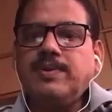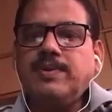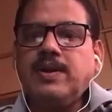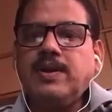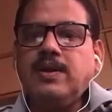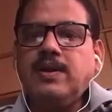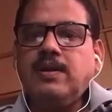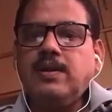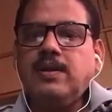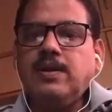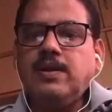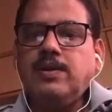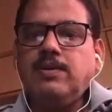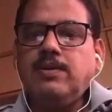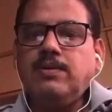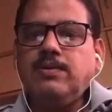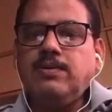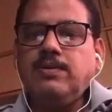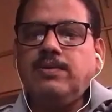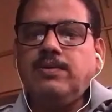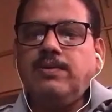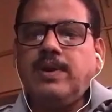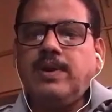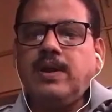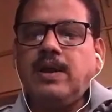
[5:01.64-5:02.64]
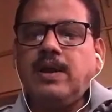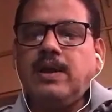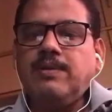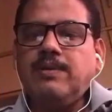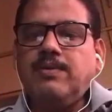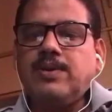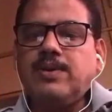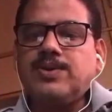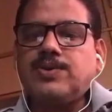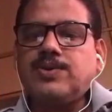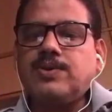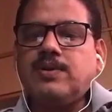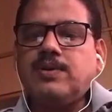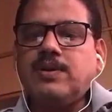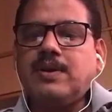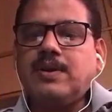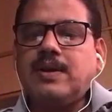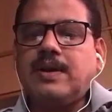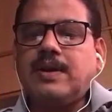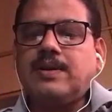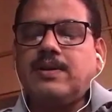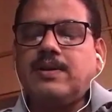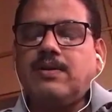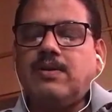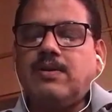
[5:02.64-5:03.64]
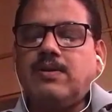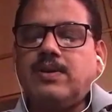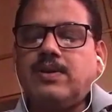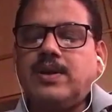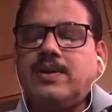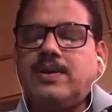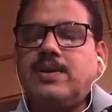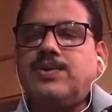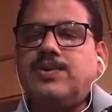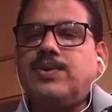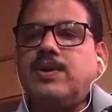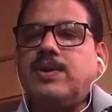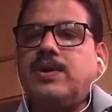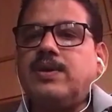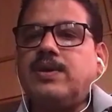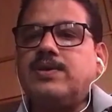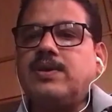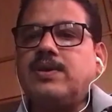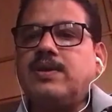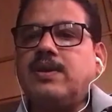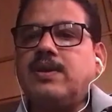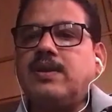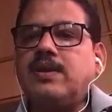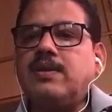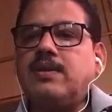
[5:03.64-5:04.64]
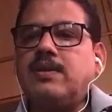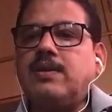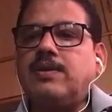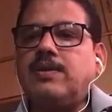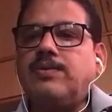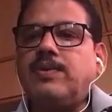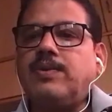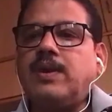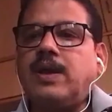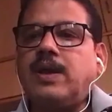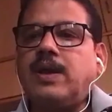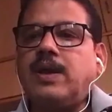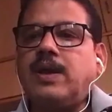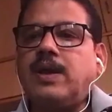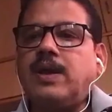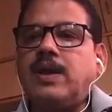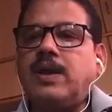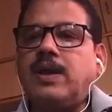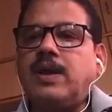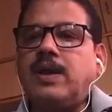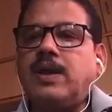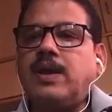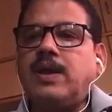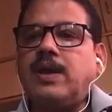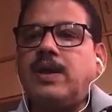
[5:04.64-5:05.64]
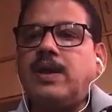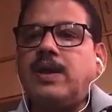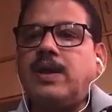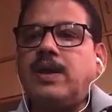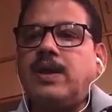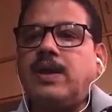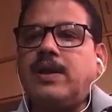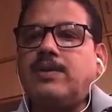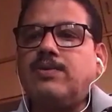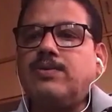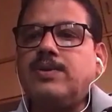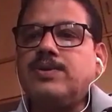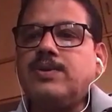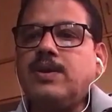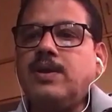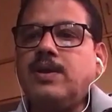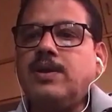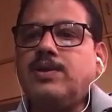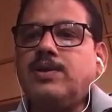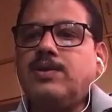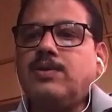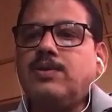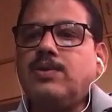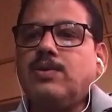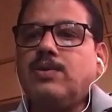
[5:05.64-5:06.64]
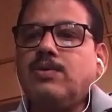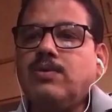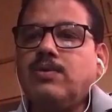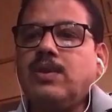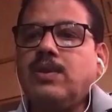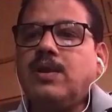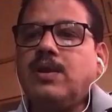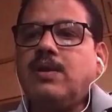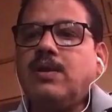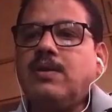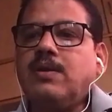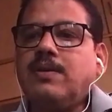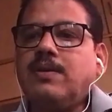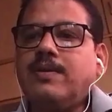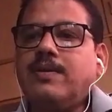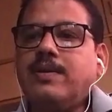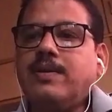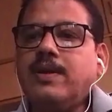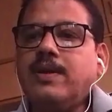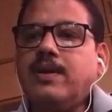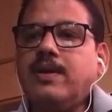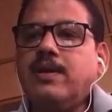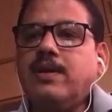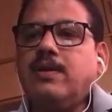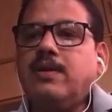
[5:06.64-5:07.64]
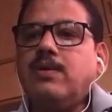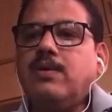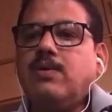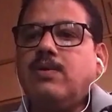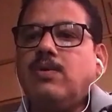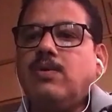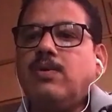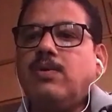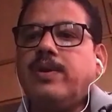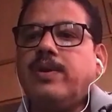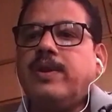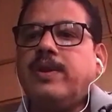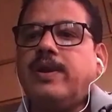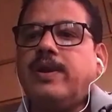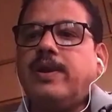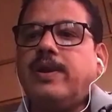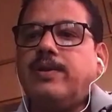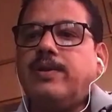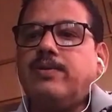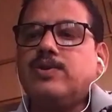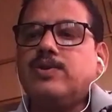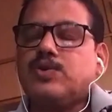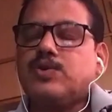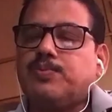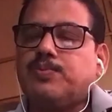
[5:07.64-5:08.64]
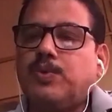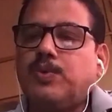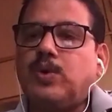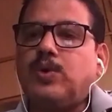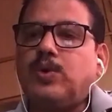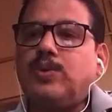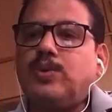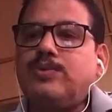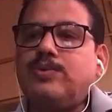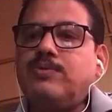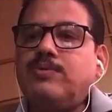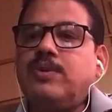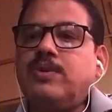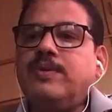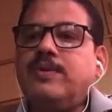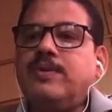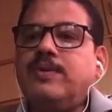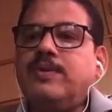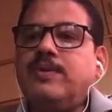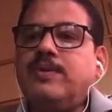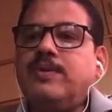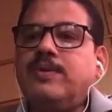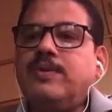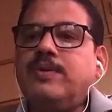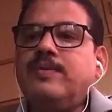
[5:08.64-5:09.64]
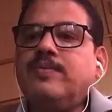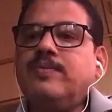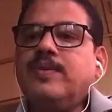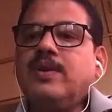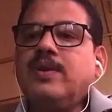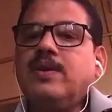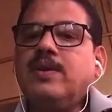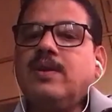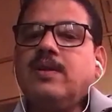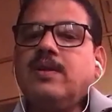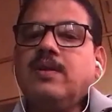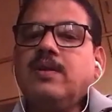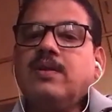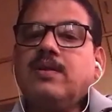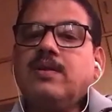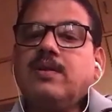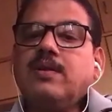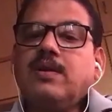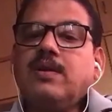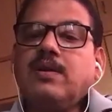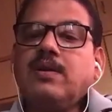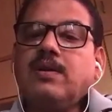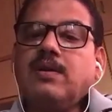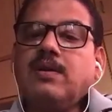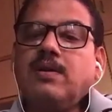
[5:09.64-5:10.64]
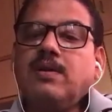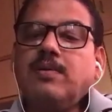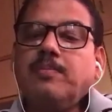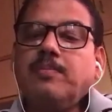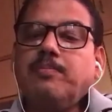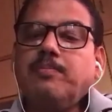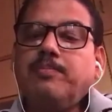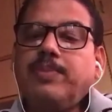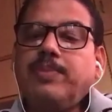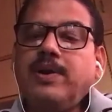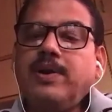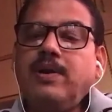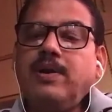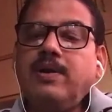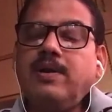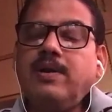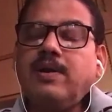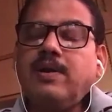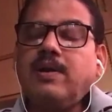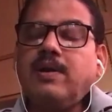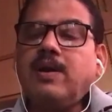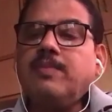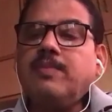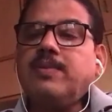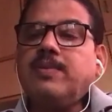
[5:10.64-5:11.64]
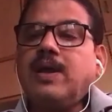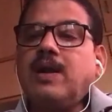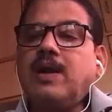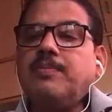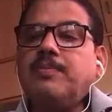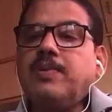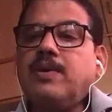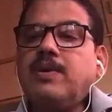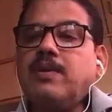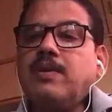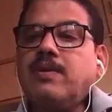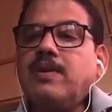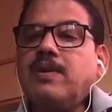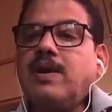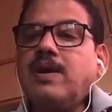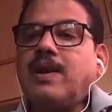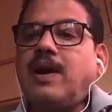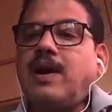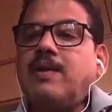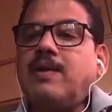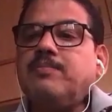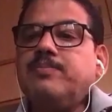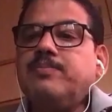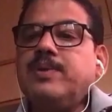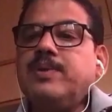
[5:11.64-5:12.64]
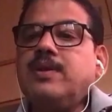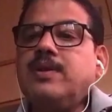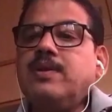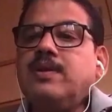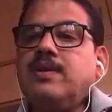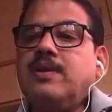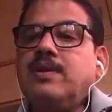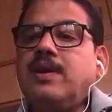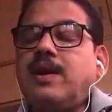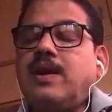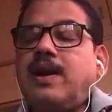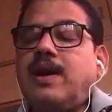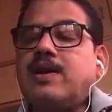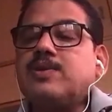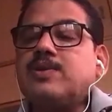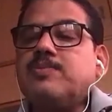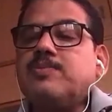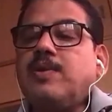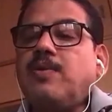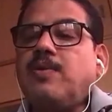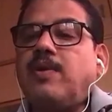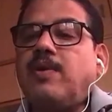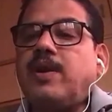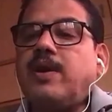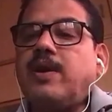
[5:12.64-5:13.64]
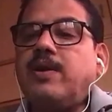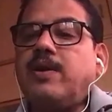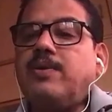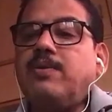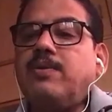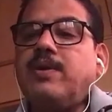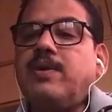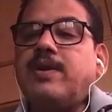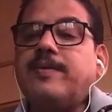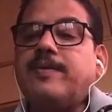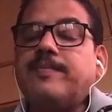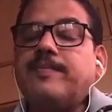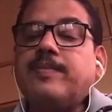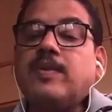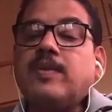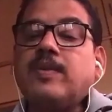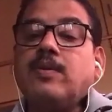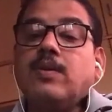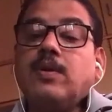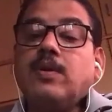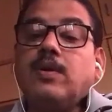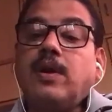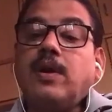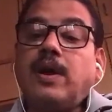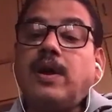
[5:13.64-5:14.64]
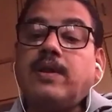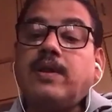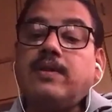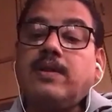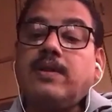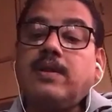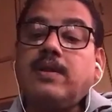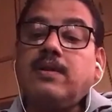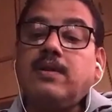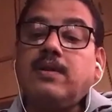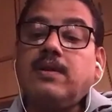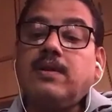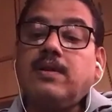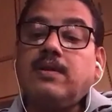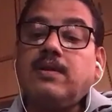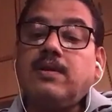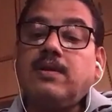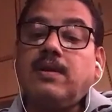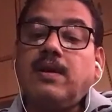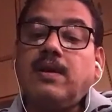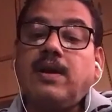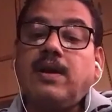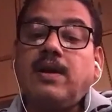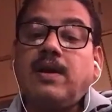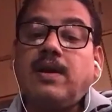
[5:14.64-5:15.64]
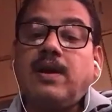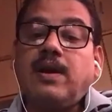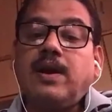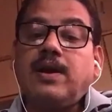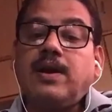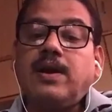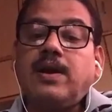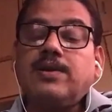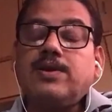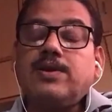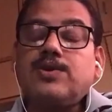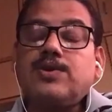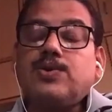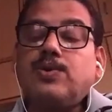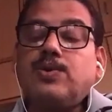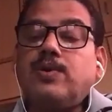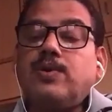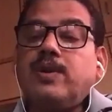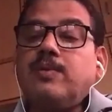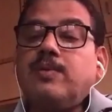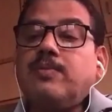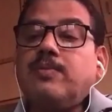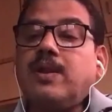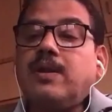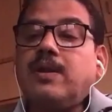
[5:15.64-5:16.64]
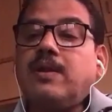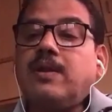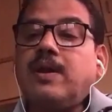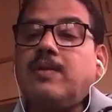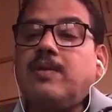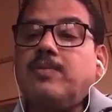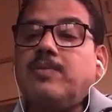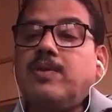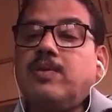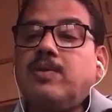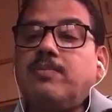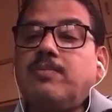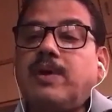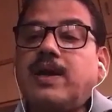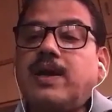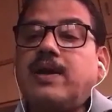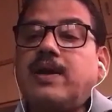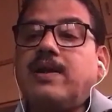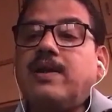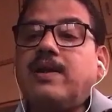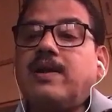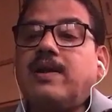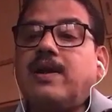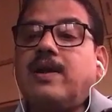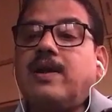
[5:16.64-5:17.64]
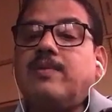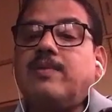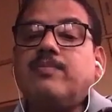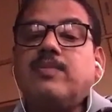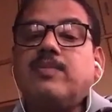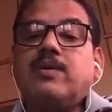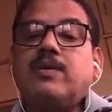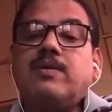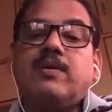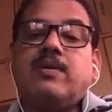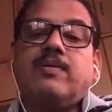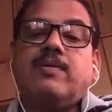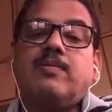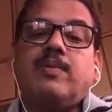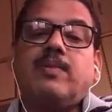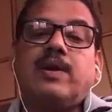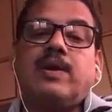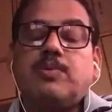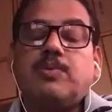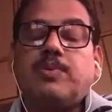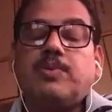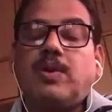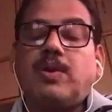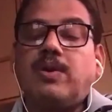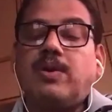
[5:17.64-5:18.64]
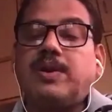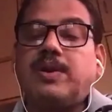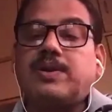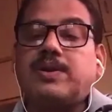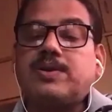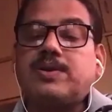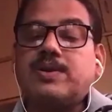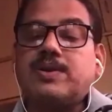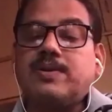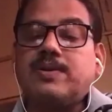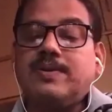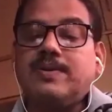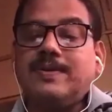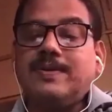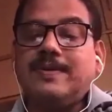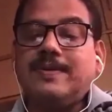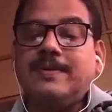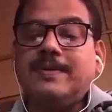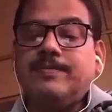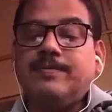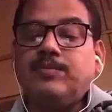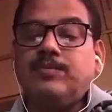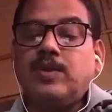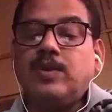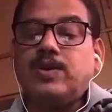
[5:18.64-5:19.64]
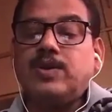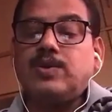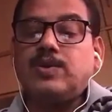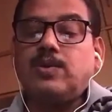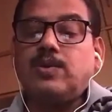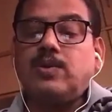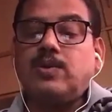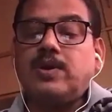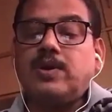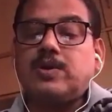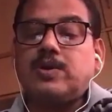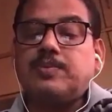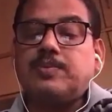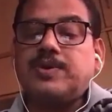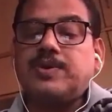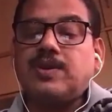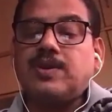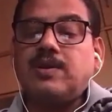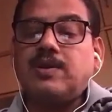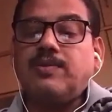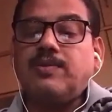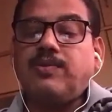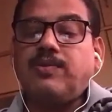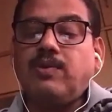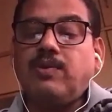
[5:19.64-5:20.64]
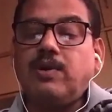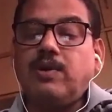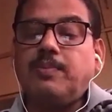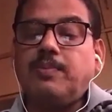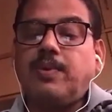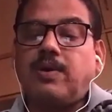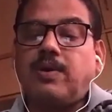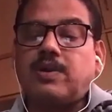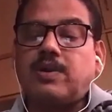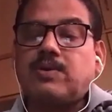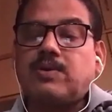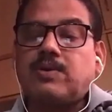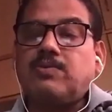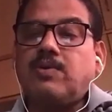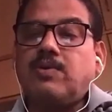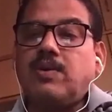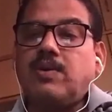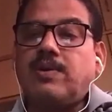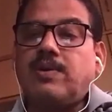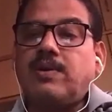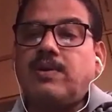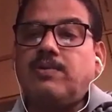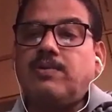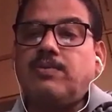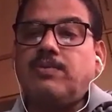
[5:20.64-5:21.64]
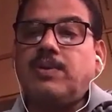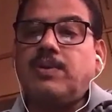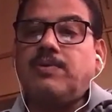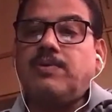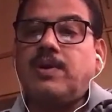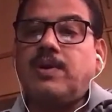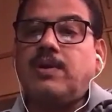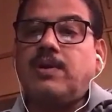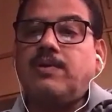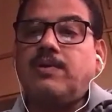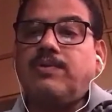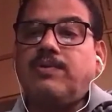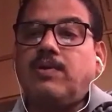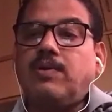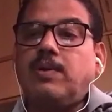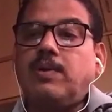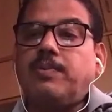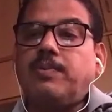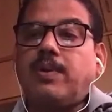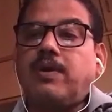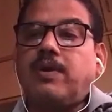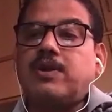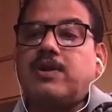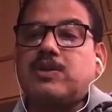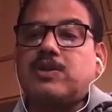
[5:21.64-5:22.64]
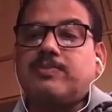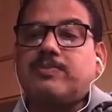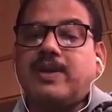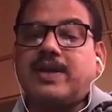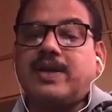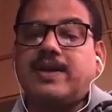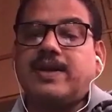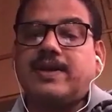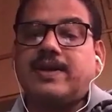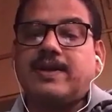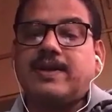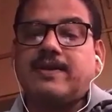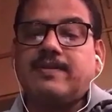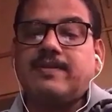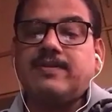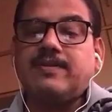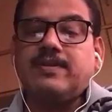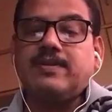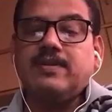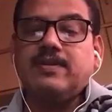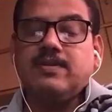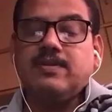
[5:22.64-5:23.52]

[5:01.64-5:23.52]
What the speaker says: when when I was getting all the details, and then when I could see through the deal going smooth, the builder of that particular company, he asked me, what are you doing? And then I just told him that I'm into marketing. I'm marketing consumer products, so especially food products. We were into food products marketing.